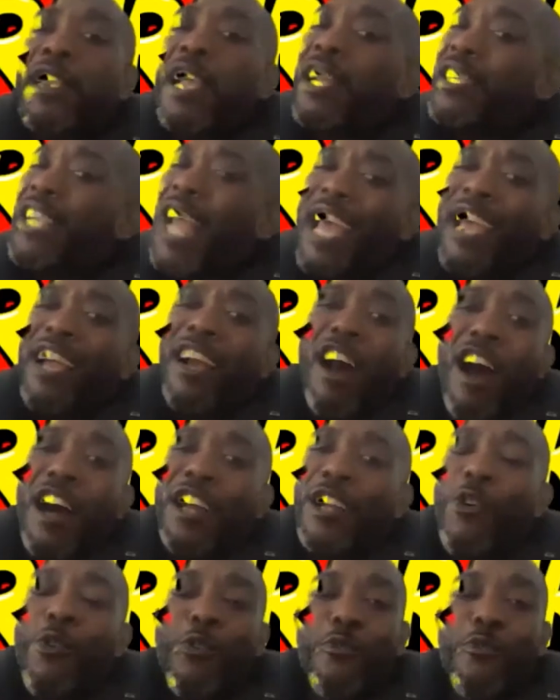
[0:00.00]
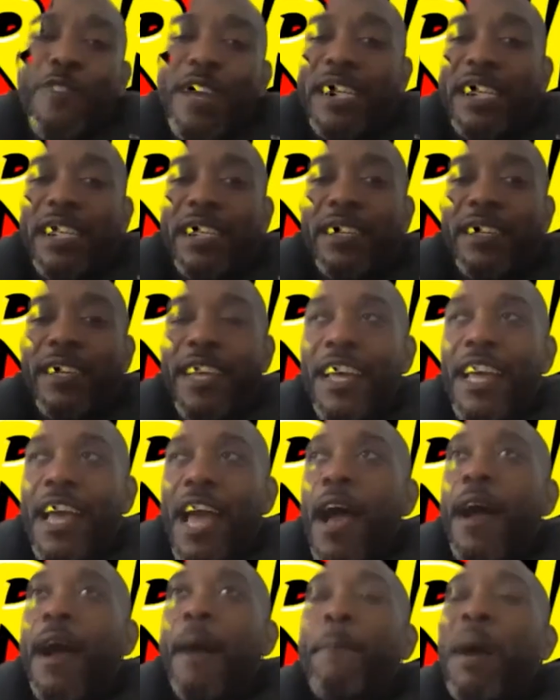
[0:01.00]
done that in Ghana already.
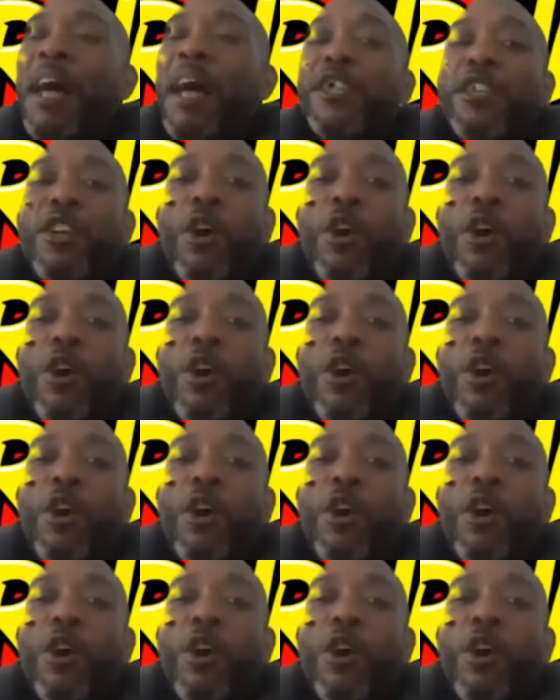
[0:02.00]
I'm not saying he